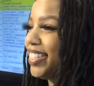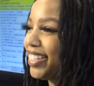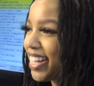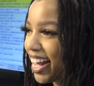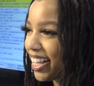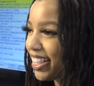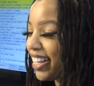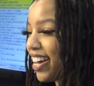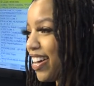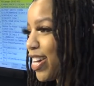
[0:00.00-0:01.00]
to death.
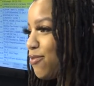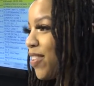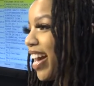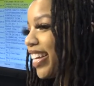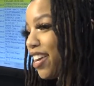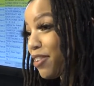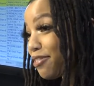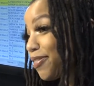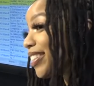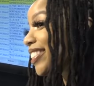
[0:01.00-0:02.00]
Um, I can't wait
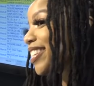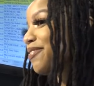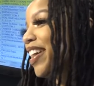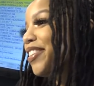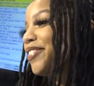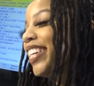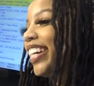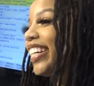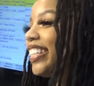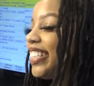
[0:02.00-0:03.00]
for it to come out when I
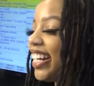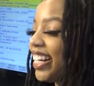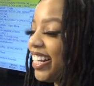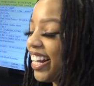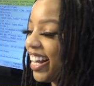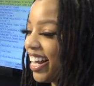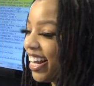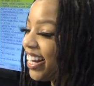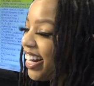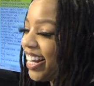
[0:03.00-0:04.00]
get a date,
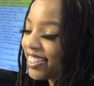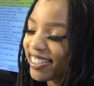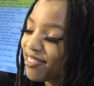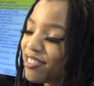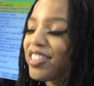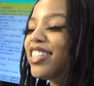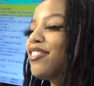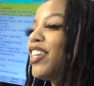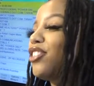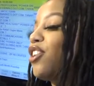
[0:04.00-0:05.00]
and it's gonna be really
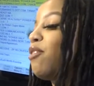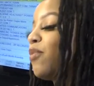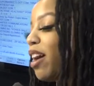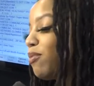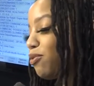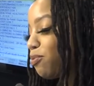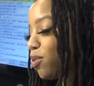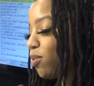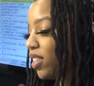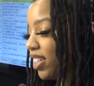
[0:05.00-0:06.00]
special. I'm happy for
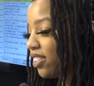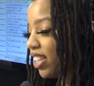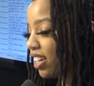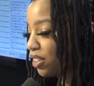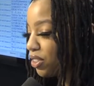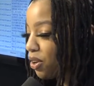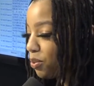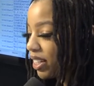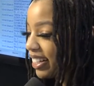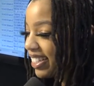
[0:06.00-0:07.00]
people to hear like
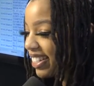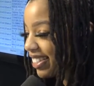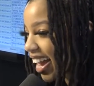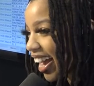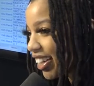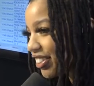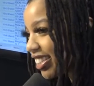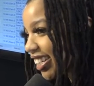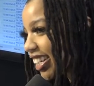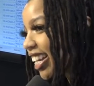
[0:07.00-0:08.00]
Chloe in its
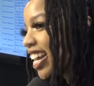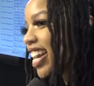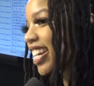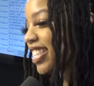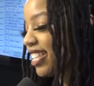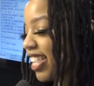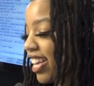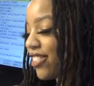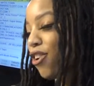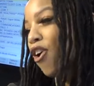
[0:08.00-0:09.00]
entirety because it's
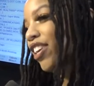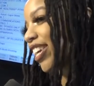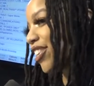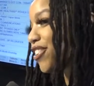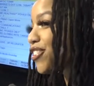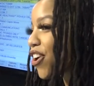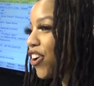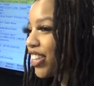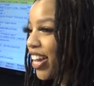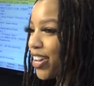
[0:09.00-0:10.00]
like song here,
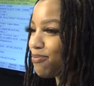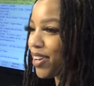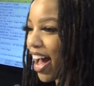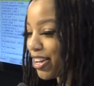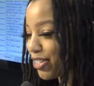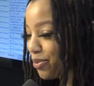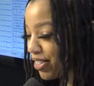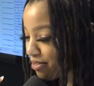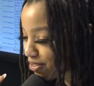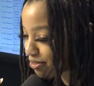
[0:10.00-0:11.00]
song mm. there, but I just want
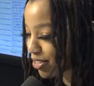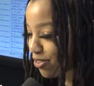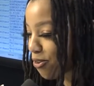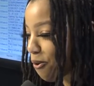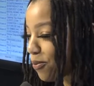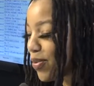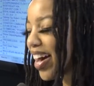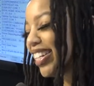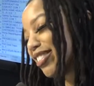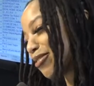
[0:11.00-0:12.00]
them to feel the whole
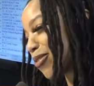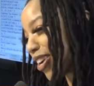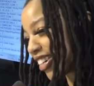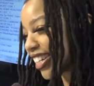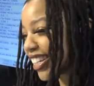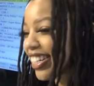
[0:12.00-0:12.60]
body of work.